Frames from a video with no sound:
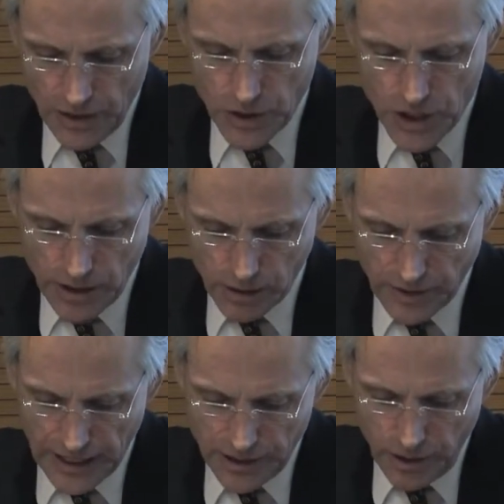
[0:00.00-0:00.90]
The total
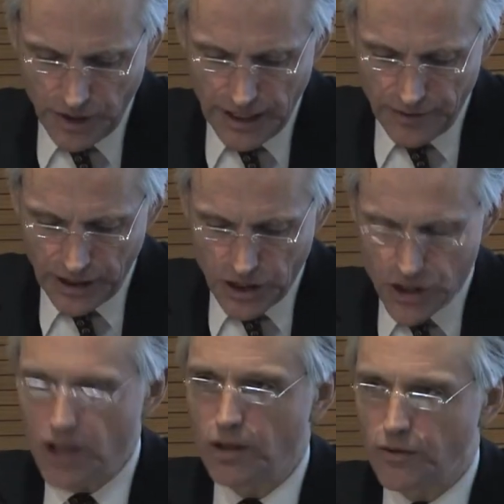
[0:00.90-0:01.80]
value of the levy
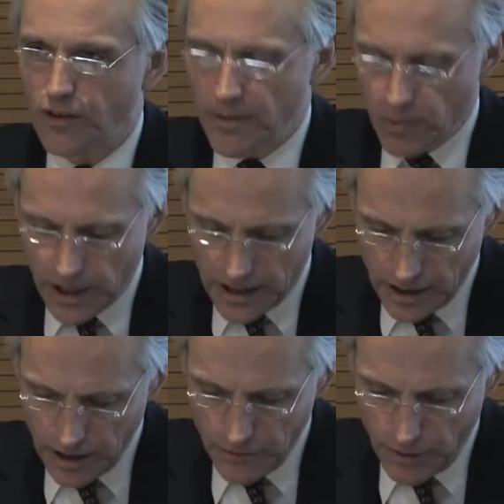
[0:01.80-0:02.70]
control
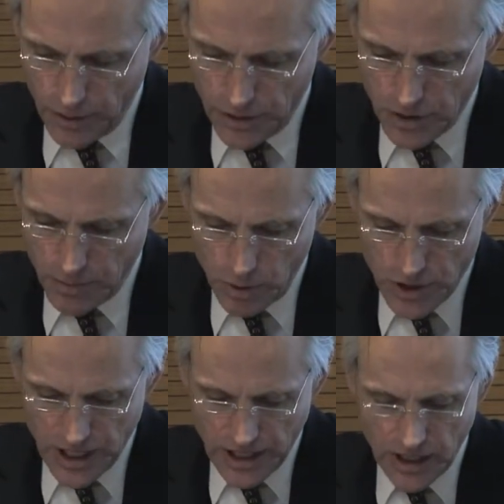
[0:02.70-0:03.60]
framework for
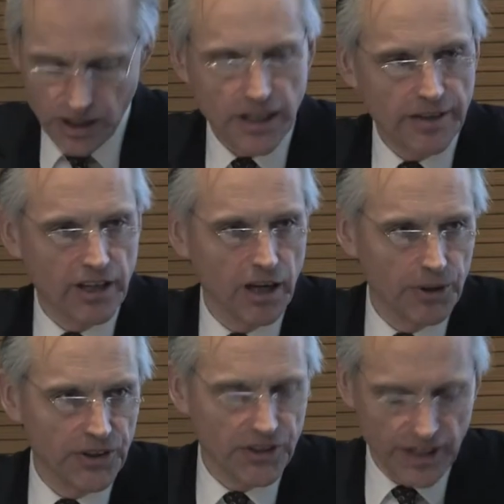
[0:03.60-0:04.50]
supporting
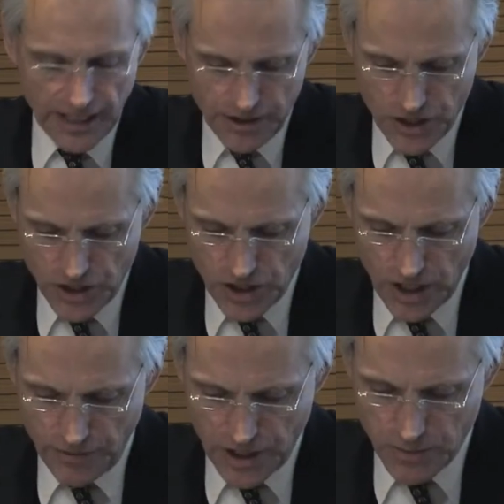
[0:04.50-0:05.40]
low-carbon
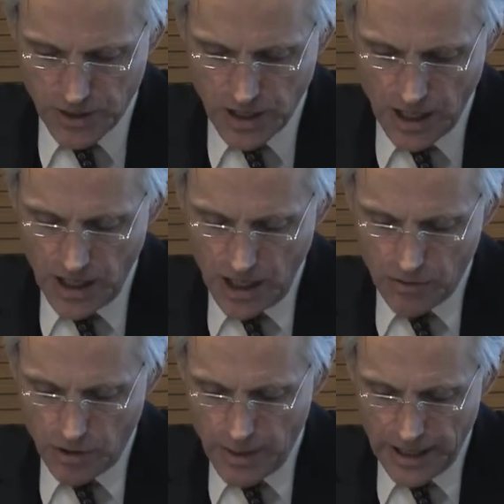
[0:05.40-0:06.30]
electricity investment
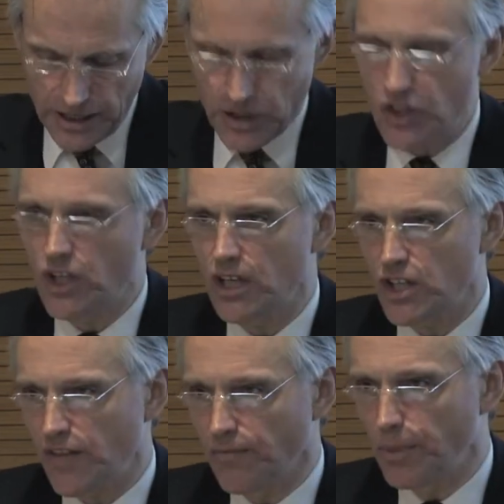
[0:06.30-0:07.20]
remains
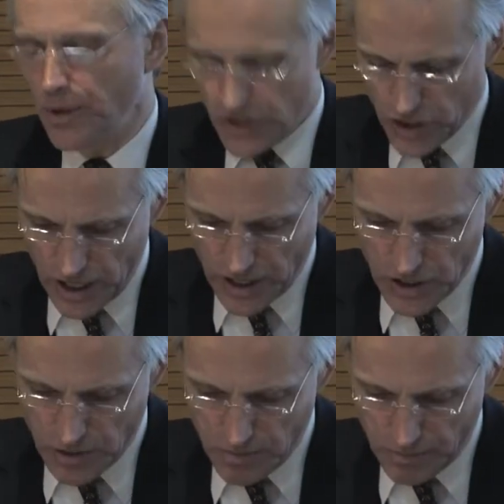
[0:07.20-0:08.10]

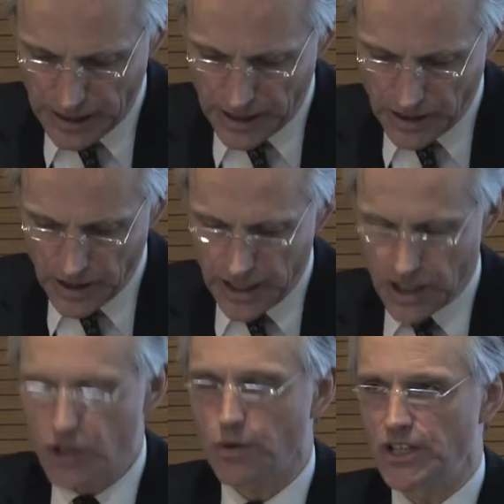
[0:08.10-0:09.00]
£7.6 billion
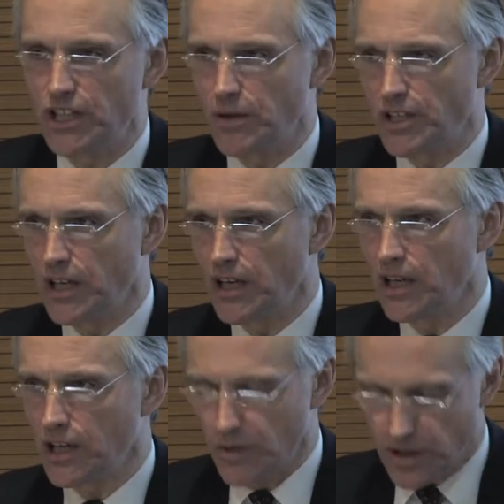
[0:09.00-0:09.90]
in
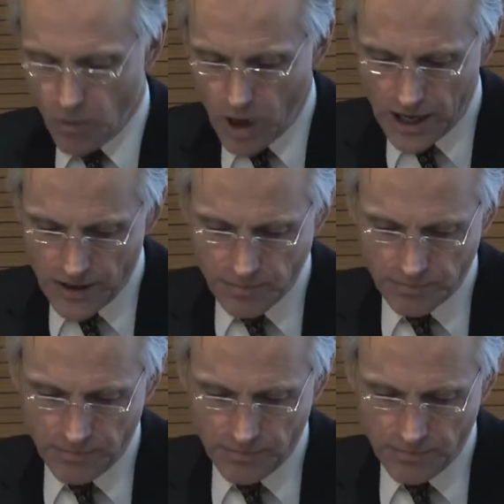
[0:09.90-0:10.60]
2020-21.